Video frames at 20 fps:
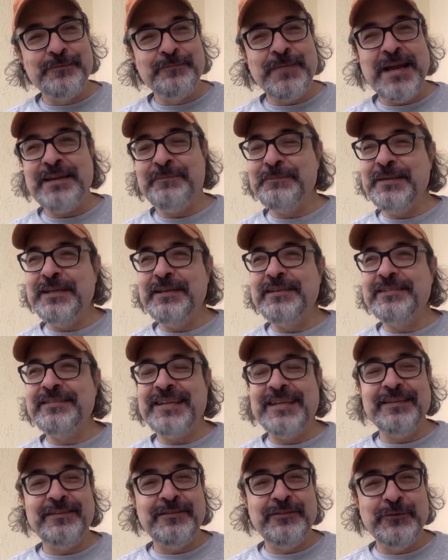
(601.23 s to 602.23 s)
might be
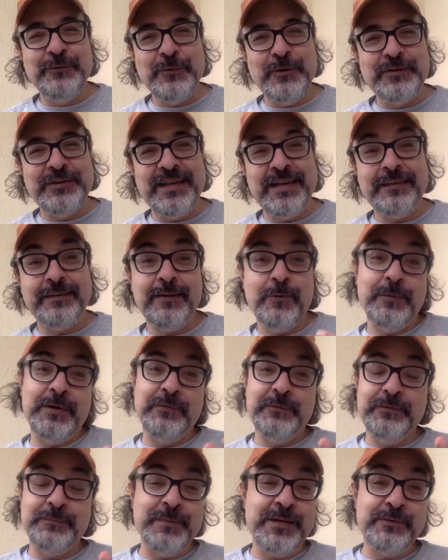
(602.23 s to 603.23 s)
sent to Odessa when it
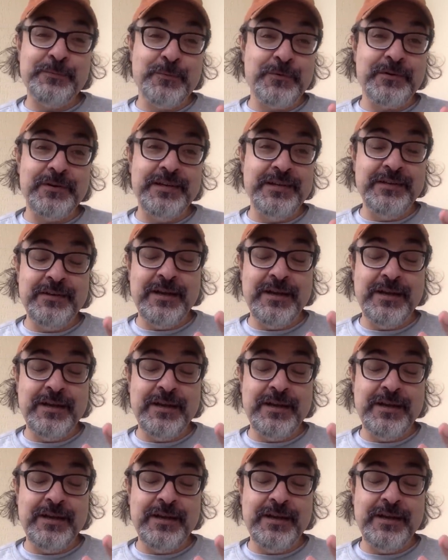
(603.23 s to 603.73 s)
was much more